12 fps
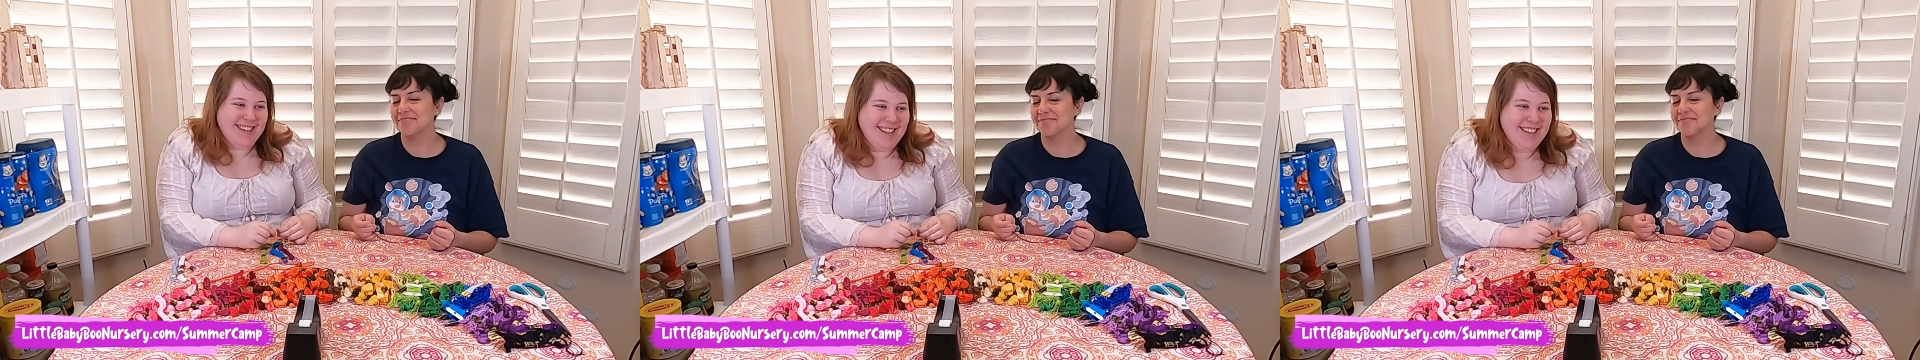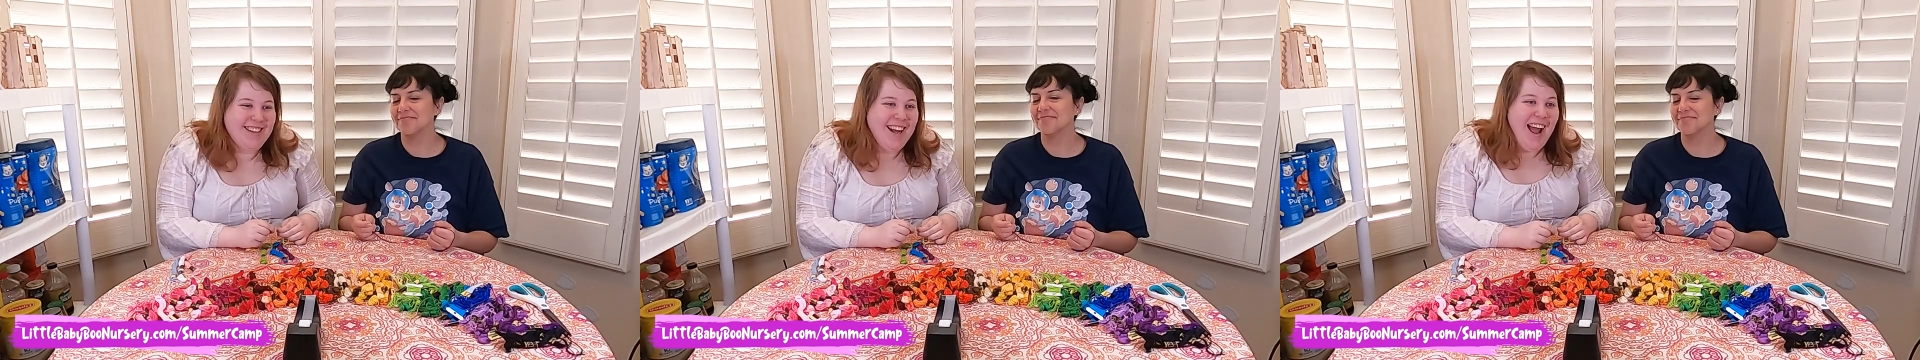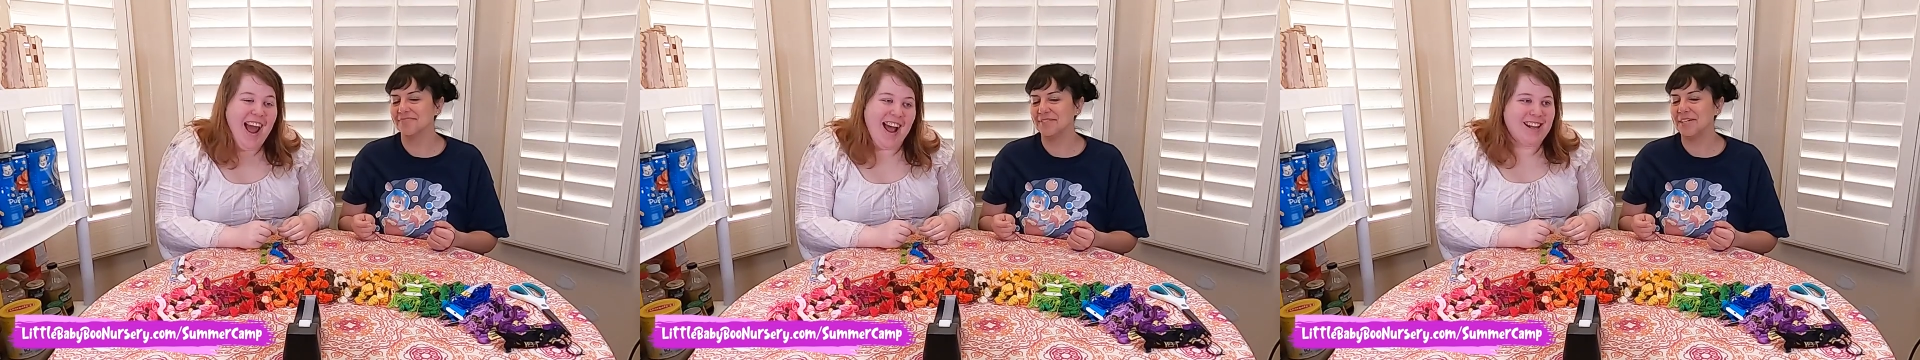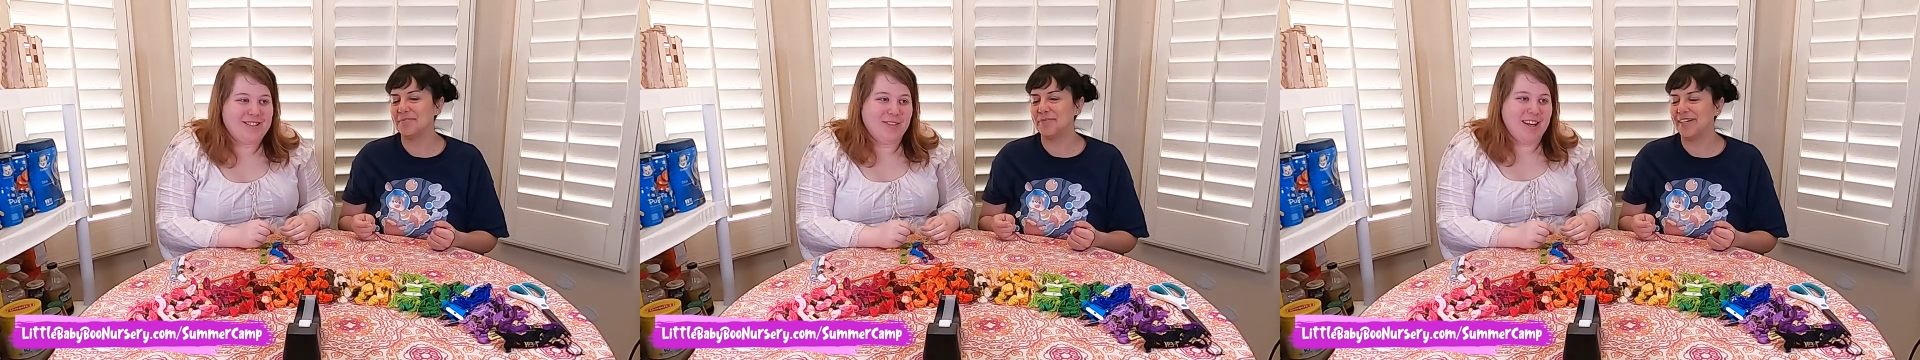Speaker 1: braiding.
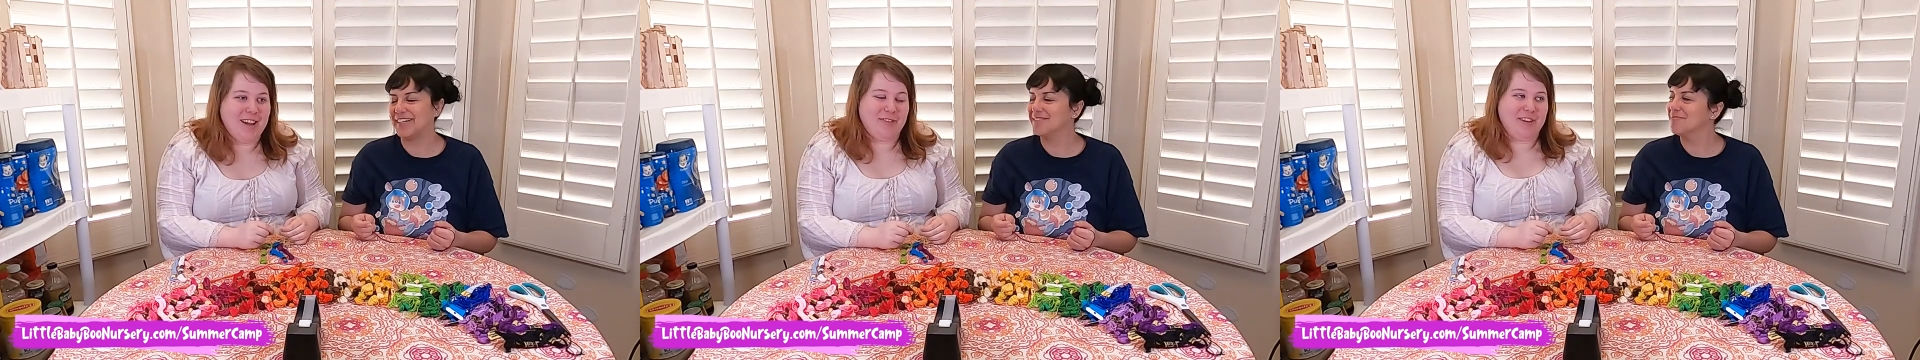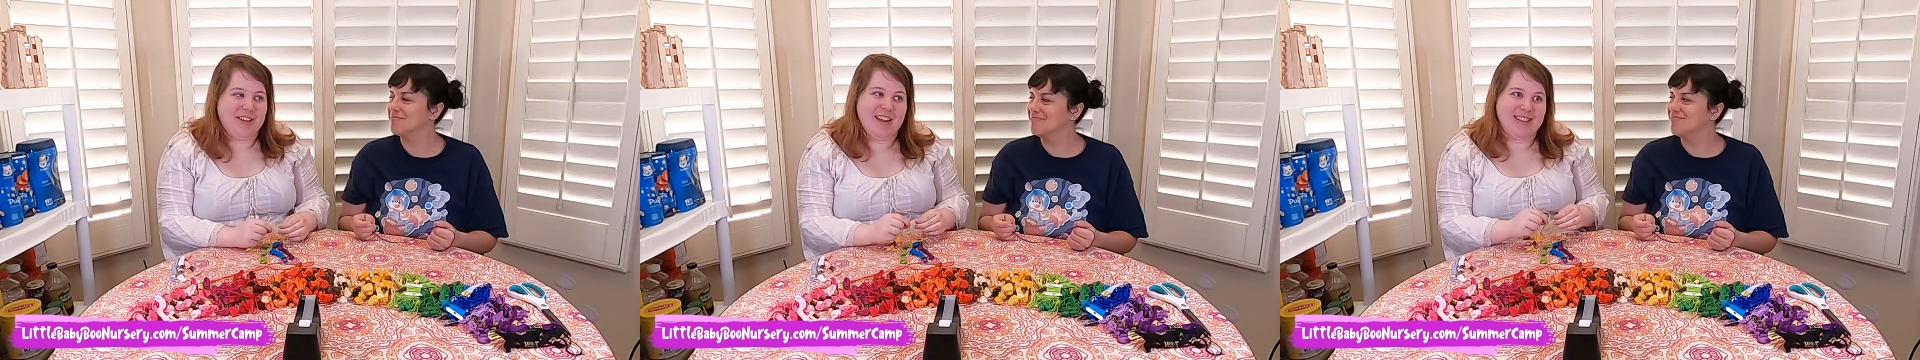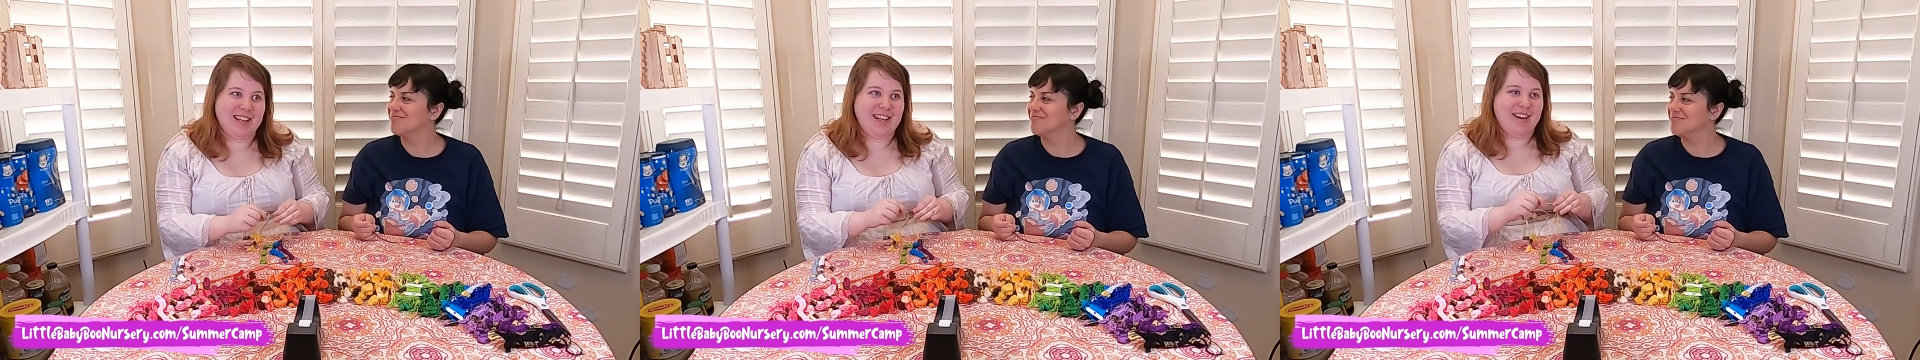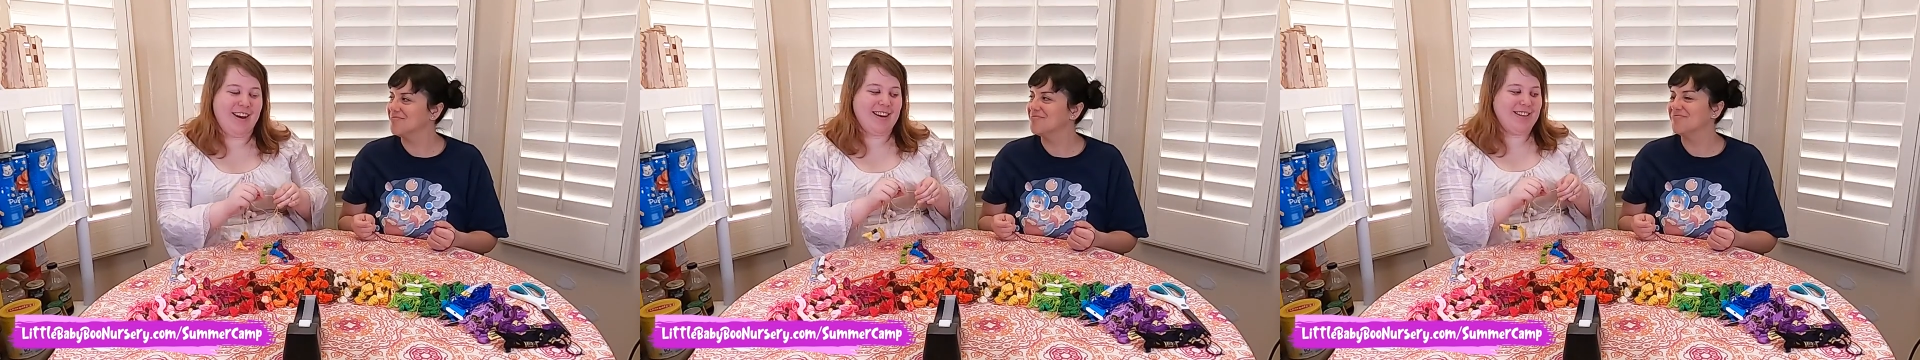That's one of the few things I
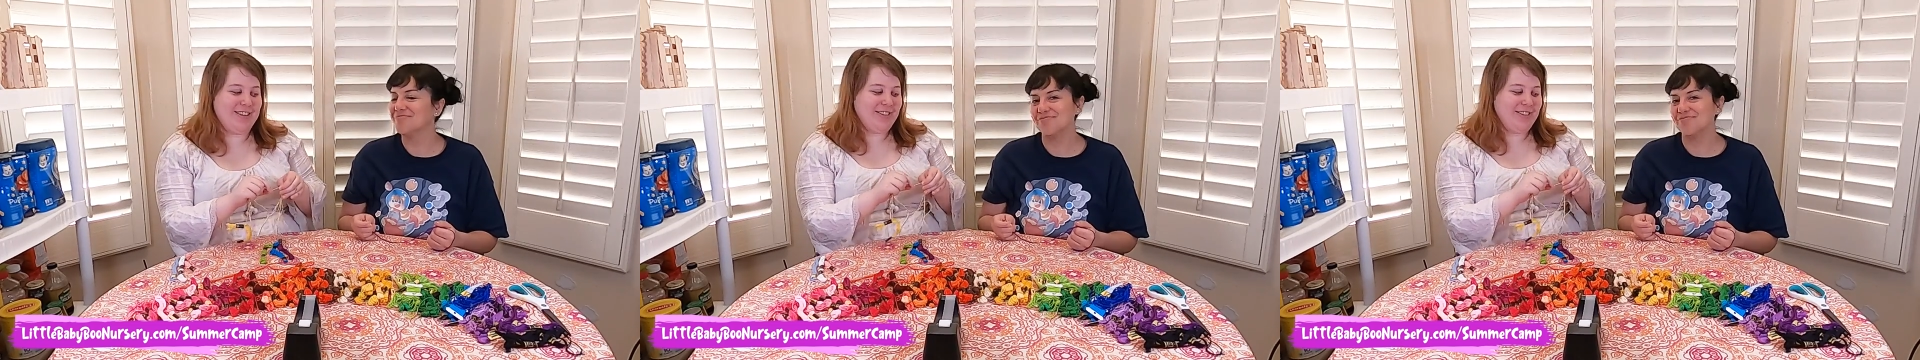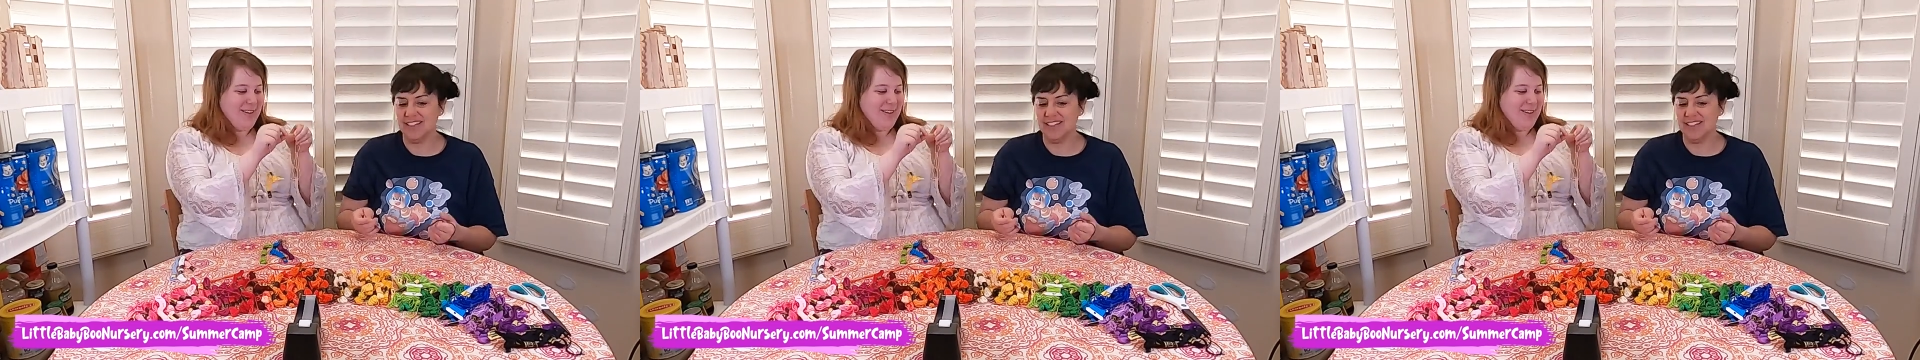know how to do